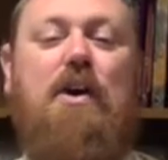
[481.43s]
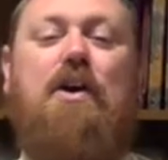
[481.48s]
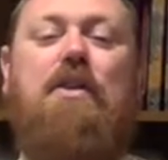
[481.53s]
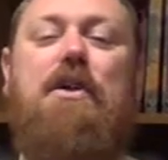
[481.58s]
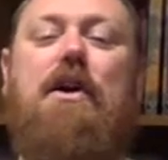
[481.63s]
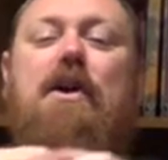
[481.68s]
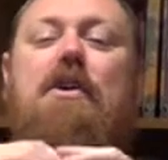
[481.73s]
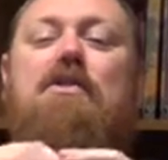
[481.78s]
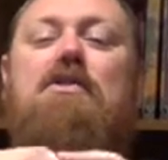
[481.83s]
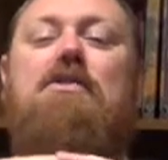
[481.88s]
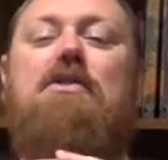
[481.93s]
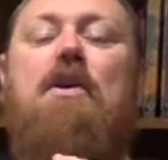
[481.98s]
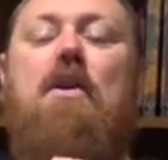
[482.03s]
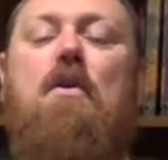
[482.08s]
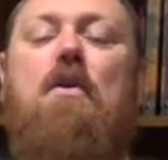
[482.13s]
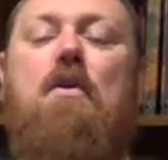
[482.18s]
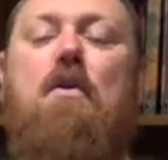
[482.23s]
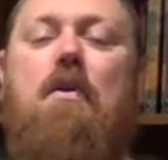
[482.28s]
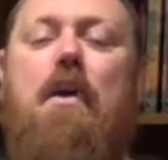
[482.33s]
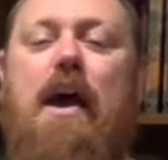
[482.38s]
There's no
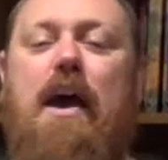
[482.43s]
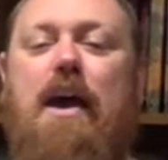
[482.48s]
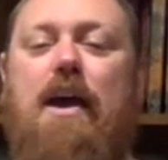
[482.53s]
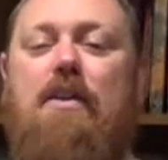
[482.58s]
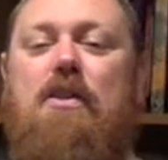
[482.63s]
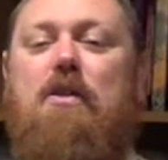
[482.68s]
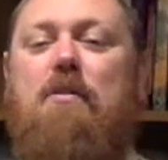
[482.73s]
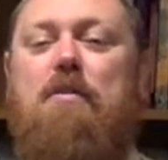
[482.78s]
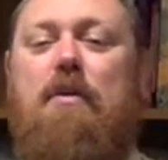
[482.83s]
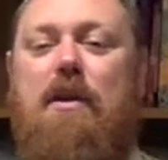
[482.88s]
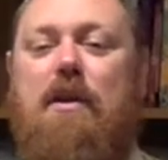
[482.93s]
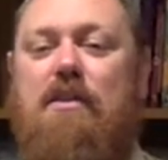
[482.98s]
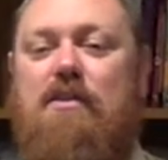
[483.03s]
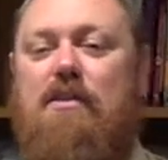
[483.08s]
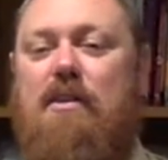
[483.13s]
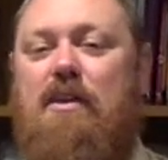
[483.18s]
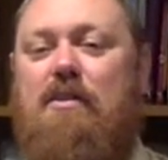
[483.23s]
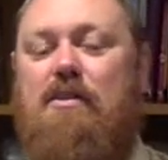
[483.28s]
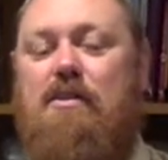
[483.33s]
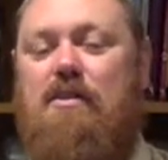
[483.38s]
way the
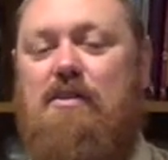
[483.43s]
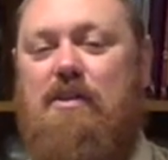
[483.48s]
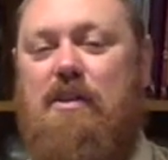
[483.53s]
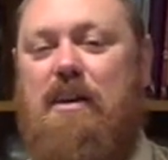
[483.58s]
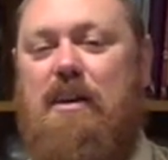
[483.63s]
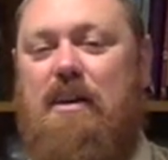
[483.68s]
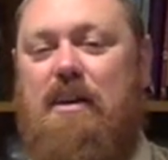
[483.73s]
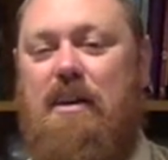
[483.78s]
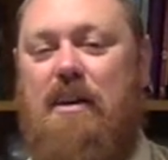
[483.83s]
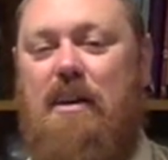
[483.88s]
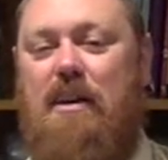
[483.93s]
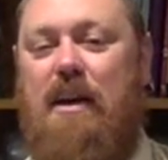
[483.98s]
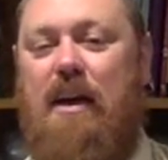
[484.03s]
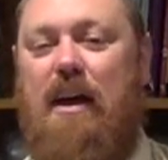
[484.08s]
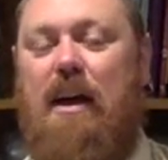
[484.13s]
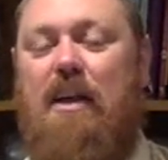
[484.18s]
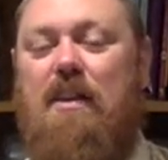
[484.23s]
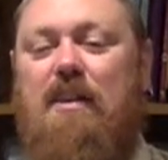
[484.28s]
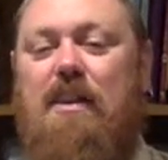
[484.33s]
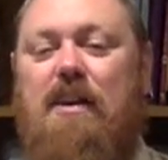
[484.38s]
princess is thinking
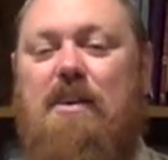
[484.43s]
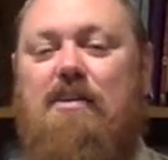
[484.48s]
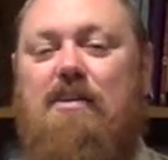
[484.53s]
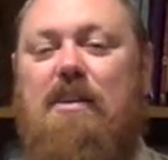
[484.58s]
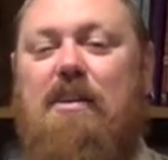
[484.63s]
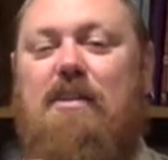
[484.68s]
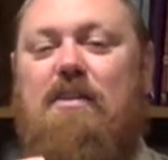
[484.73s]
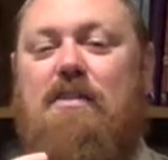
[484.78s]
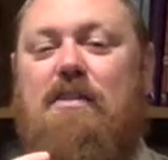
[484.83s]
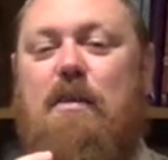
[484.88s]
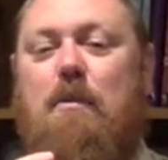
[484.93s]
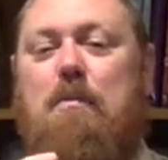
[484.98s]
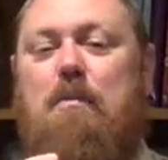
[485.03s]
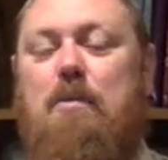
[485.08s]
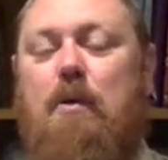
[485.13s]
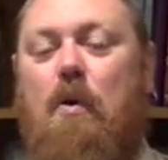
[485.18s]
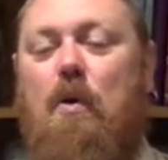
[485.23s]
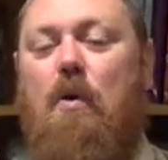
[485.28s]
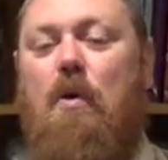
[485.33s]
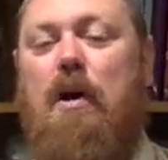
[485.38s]
this is the
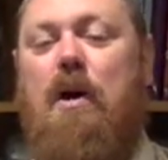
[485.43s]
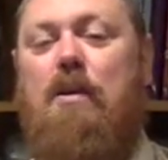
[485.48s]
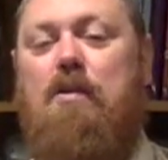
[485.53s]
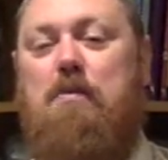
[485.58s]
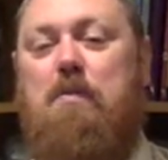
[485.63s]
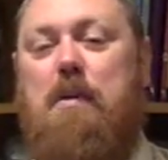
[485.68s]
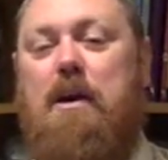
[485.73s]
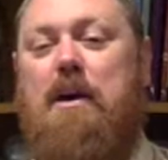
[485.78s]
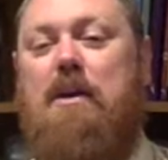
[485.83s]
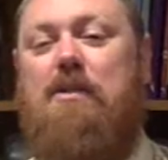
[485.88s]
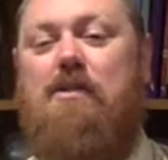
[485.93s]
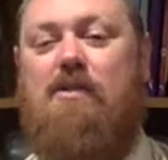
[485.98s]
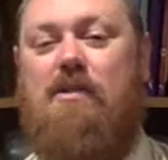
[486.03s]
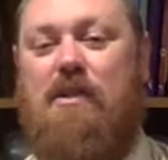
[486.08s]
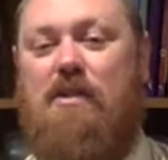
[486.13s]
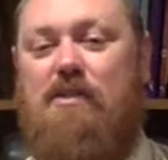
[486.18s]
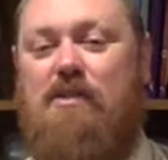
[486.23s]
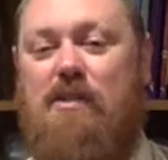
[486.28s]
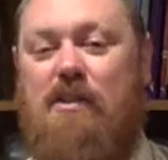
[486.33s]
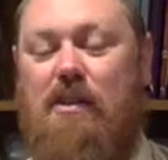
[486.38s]
boy's big
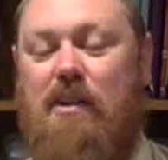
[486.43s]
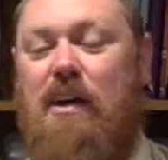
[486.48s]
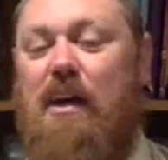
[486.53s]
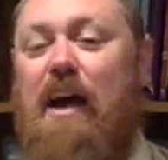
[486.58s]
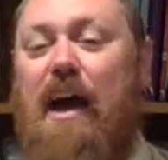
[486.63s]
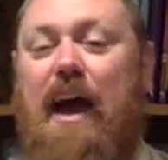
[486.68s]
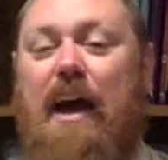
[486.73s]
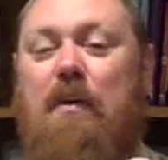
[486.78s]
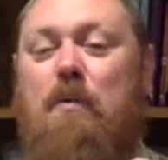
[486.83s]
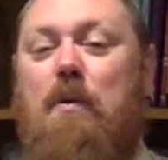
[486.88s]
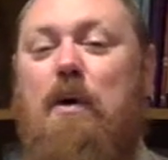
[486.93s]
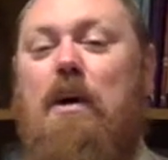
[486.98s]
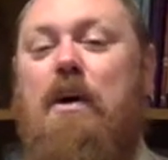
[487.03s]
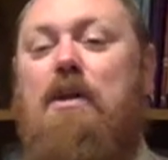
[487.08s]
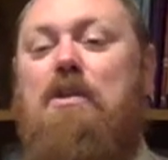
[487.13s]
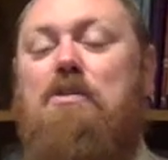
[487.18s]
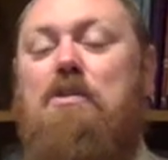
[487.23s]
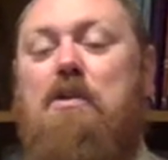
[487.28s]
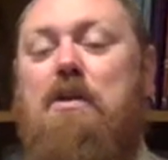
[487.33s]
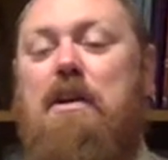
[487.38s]
sister. And where
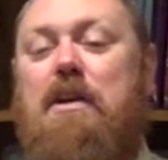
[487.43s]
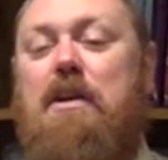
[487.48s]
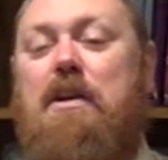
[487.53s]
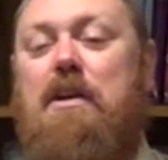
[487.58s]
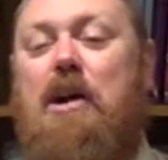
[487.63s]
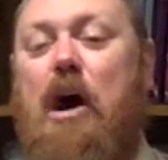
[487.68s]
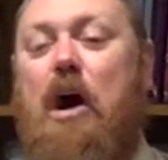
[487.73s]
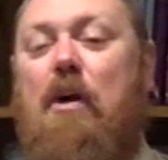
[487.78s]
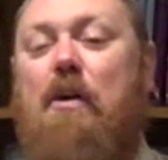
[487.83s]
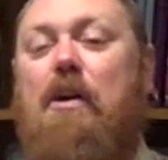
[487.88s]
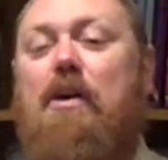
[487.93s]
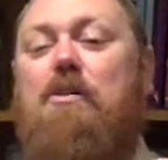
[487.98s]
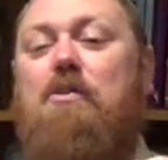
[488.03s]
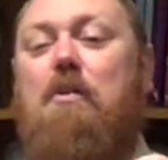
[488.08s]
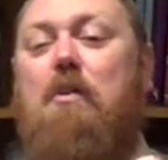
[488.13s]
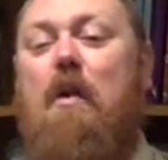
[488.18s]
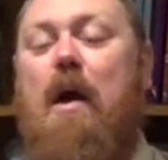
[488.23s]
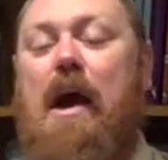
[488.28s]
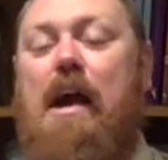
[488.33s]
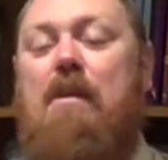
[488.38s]
he's going to go is
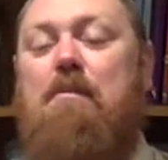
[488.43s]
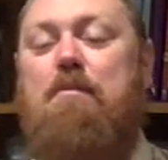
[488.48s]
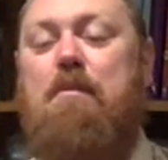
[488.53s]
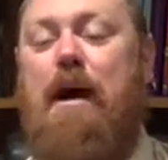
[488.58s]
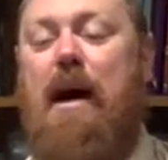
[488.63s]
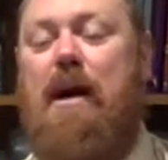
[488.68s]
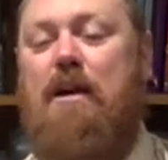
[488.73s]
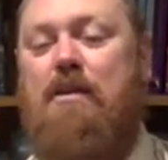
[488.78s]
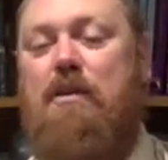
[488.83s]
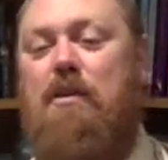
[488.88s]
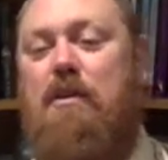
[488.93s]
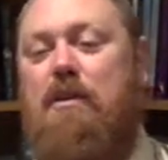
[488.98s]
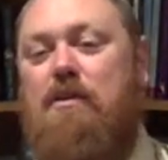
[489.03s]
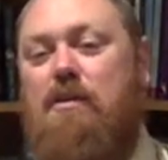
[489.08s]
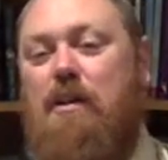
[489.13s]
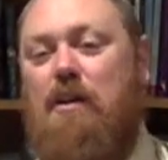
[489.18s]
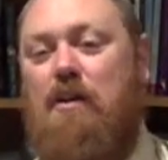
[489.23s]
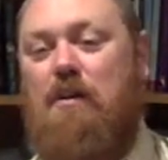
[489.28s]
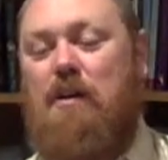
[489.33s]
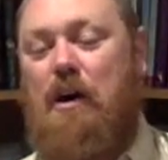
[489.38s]
right back to his
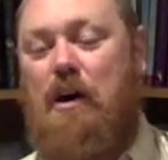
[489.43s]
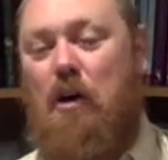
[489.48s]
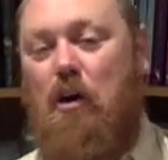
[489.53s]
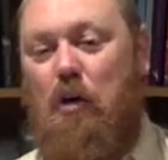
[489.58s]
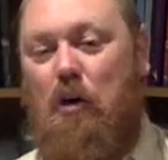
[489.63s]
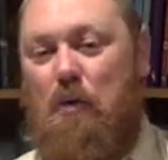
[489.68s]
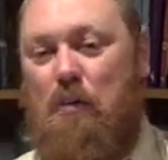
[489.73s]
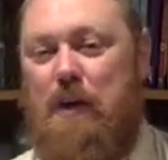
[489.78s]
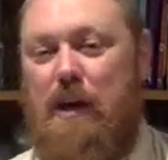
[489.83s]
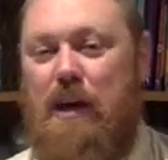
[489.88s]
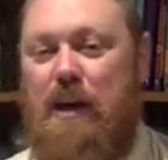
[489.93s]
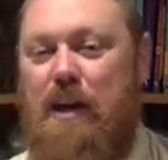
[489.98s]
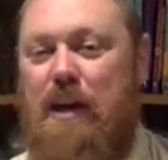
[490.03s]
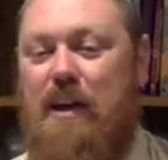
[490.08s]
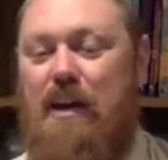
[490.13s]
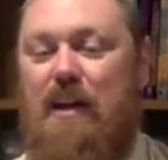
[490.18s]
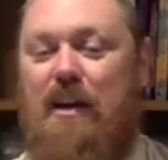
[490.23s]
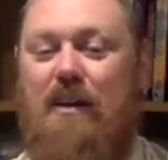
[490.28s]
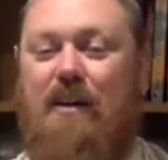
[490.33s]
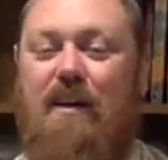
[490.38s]
own home.
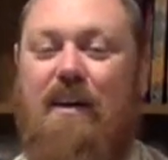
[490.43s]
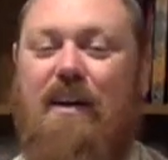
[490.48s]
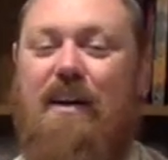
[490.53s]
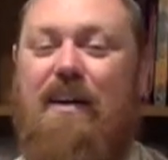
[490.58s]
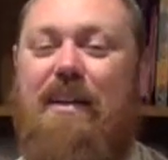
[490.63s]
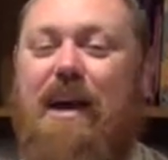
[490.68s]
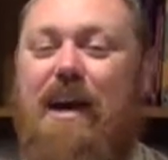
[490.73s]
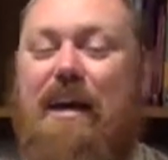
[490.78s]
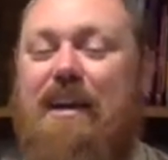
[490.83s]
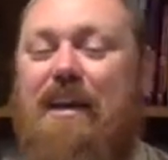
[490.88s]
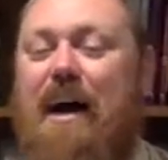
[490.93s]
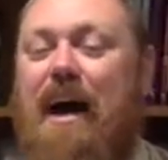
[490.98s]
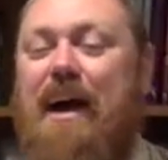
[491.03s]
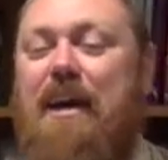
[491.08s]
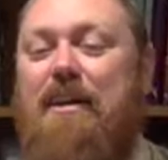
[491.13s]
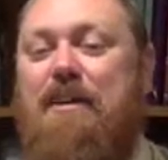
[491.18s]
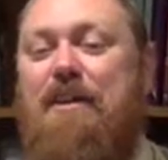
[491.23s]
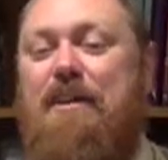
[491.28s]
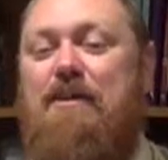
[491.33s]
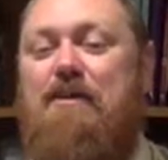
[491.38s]
You know, I
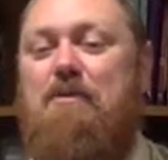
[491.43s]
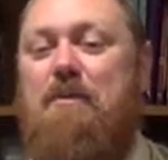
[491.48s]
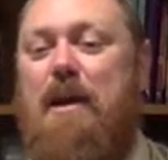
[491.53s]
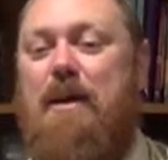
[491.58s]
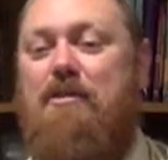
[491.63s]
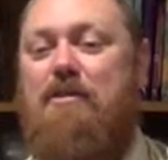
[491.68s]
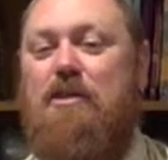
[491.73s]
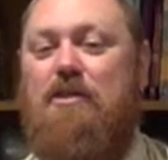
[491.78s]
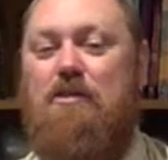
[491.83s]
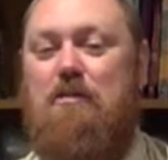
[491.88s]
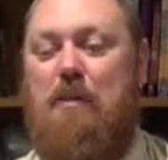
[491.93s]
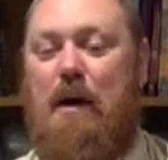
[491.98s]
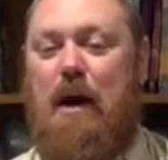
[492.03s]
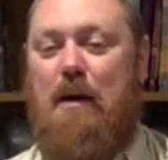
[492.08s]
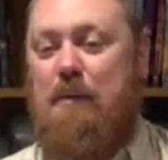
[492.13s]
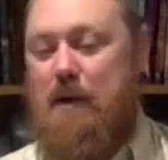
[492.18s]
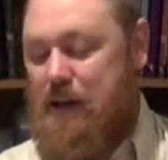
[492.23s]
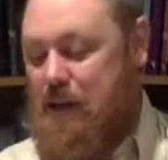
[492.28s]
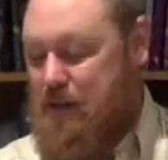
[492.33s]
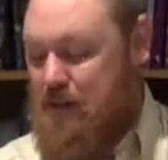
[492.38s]
titled this message,
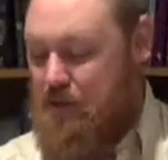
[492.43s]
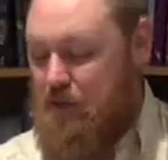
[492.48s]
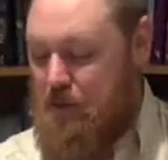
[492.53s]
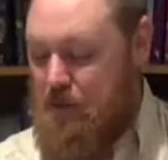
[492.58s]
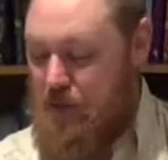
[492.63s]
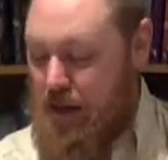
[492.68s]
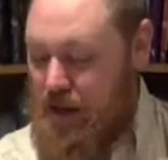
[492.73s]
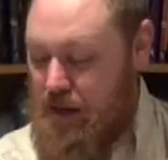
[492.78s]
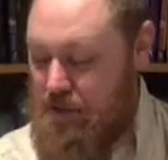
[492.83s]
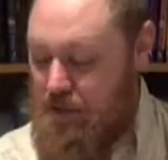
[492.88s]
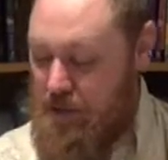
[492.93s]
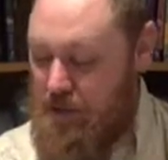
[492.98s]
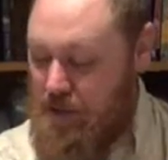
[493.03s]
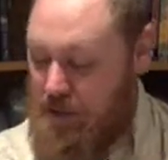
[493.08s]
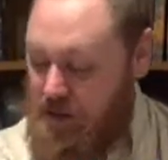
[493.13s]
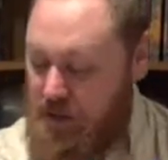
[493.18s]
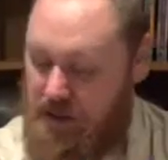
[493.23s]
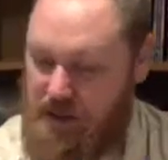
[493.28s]
"Mama Gets Her Baby."